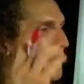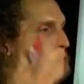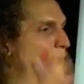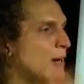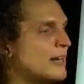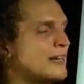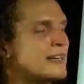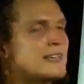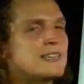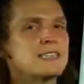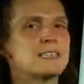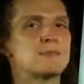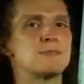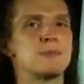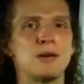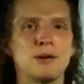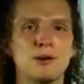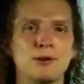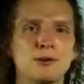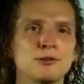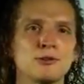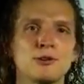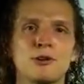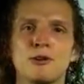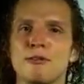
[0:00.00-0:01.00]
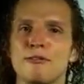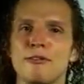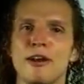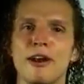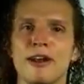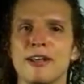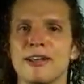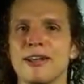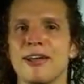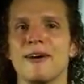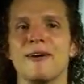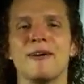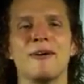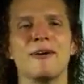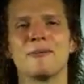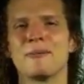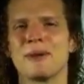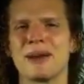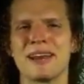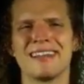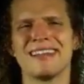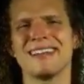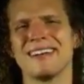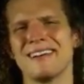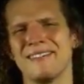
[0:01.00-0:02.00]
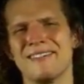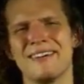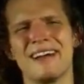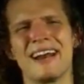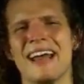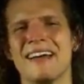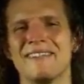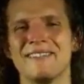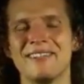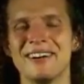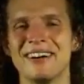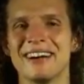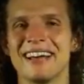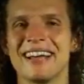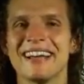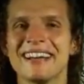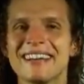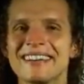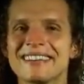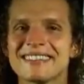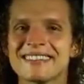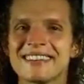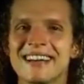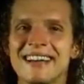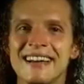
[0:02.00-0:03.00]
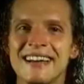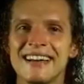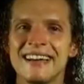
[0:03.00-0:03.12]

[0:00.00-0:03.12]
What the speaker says: Britney Spears' new video, or whatever it is.